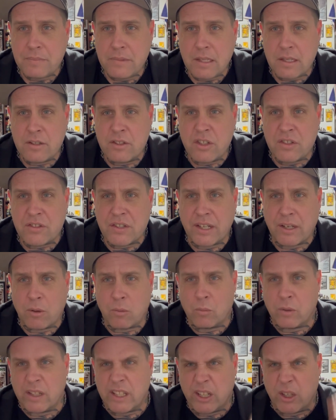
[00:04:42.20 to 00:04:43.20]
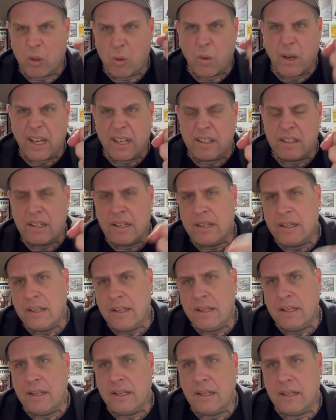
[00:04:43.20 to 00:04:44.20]
Just like a really great
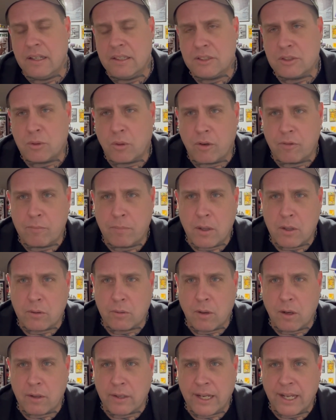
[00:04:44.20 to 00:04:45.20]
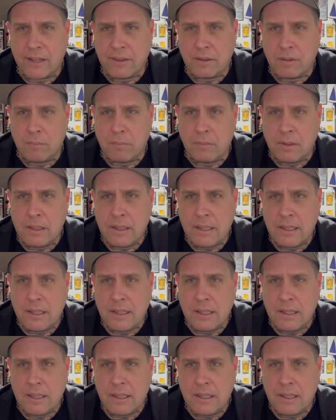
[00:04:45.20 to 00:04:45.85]
sort of punk rock anthem.